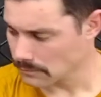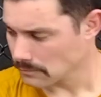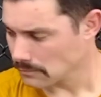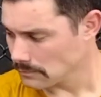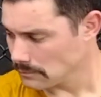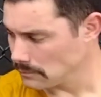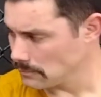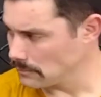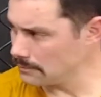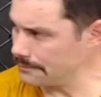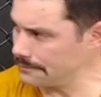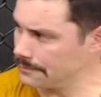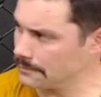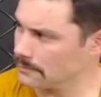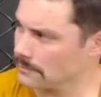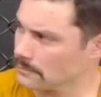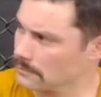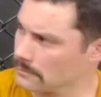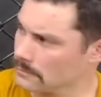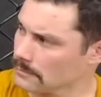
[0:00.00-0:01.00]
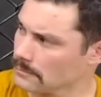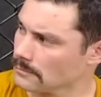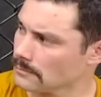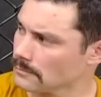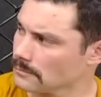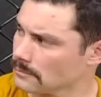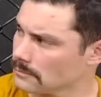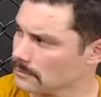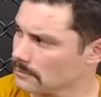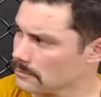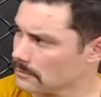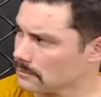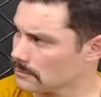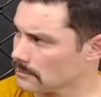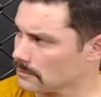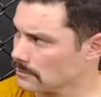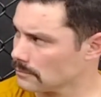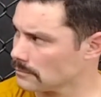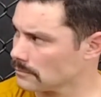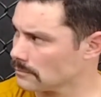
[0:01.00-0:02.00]

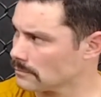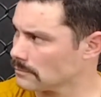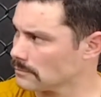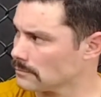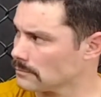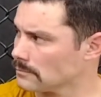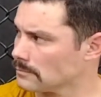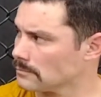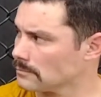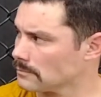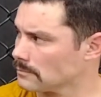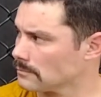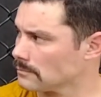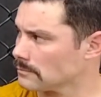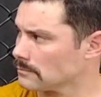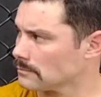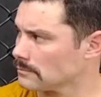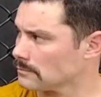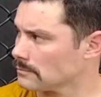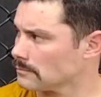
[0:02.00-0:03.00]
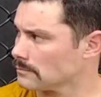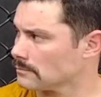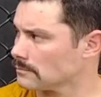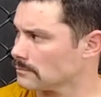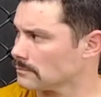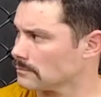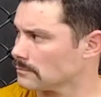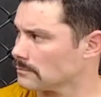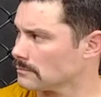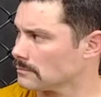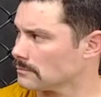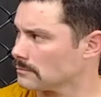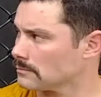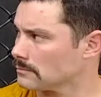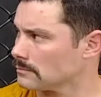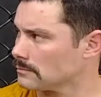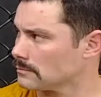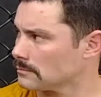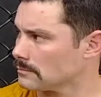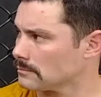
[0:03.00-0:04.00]

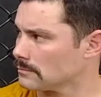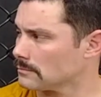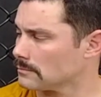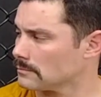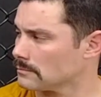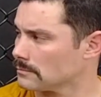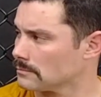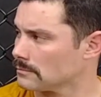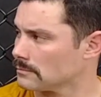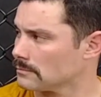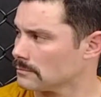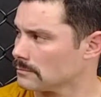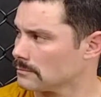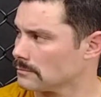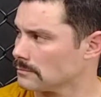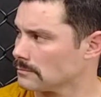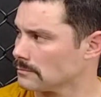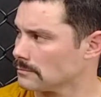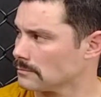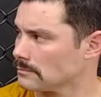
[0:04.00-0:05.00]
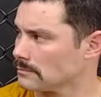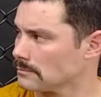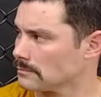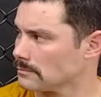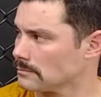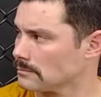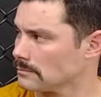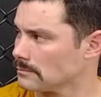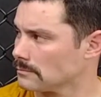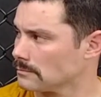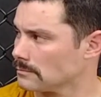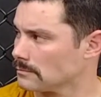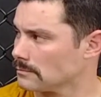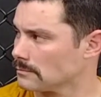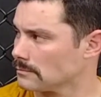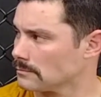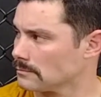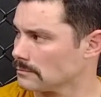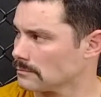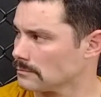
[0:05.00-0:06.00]

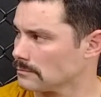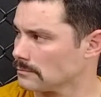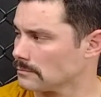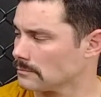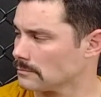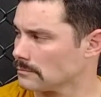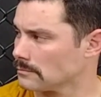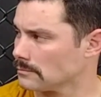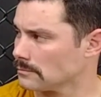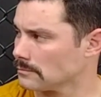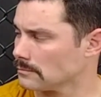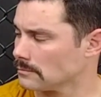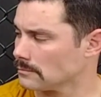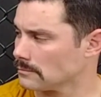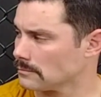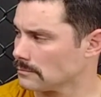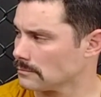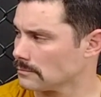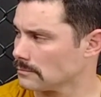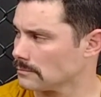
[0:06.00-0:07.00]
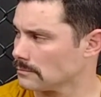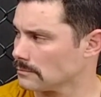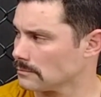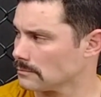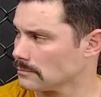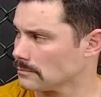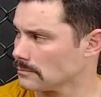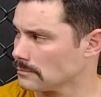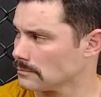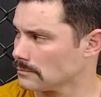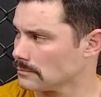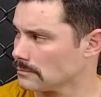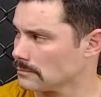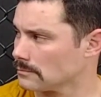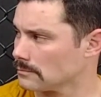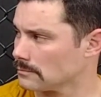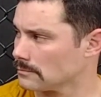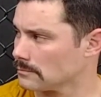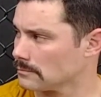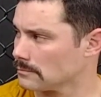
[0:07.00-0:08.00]
(silent)